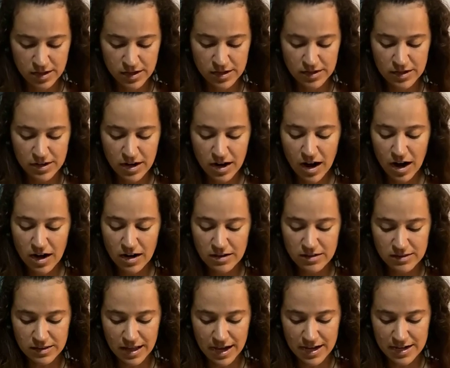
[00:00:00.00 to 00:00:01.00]
Your
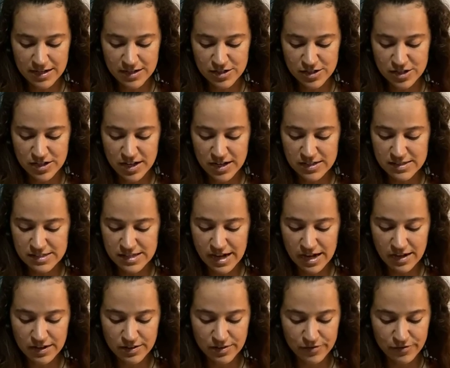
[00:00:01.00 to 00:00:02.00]
heart light shines
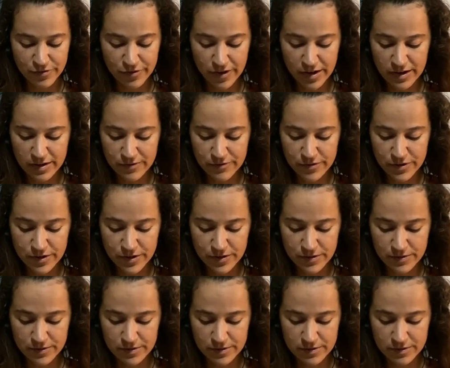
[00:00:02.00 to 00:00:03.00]
out in front of
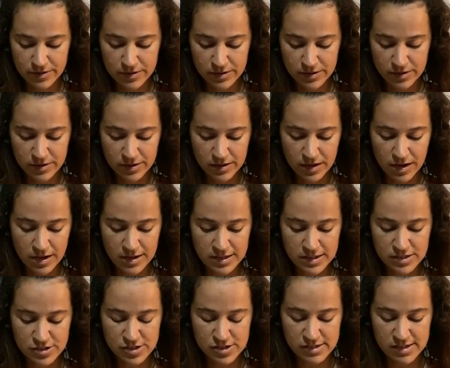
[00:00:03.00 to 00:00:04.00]
you, on
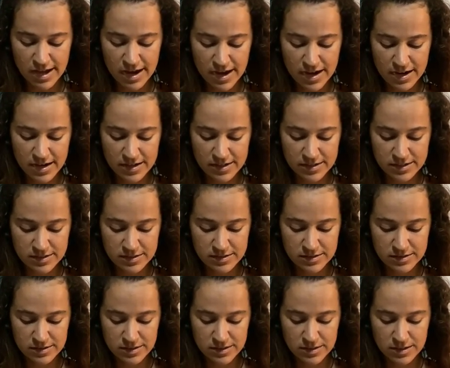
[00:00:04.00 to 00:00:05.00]
each side,
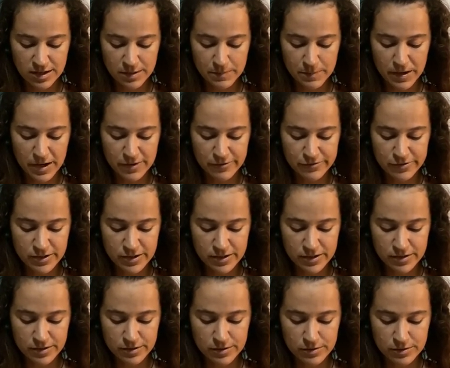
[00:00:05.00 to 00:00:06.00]
above
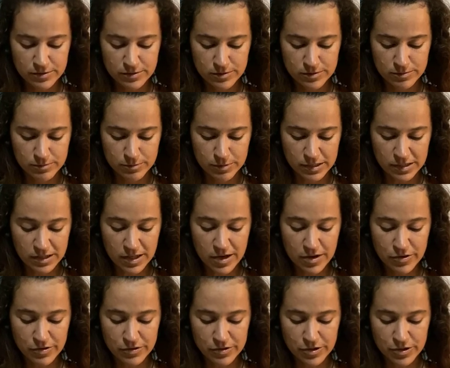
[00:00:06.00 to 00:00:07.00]
you,
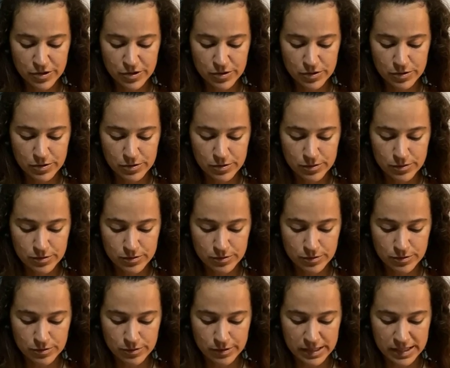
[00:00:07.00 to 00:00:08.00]
below you,
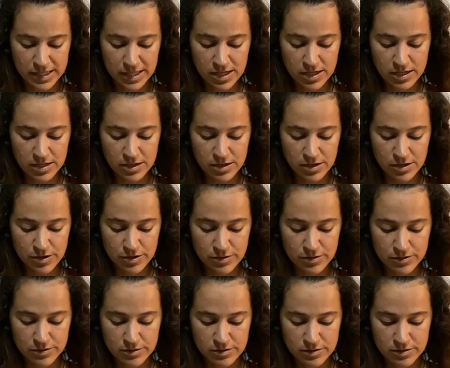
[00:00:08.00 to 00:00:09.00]
within you.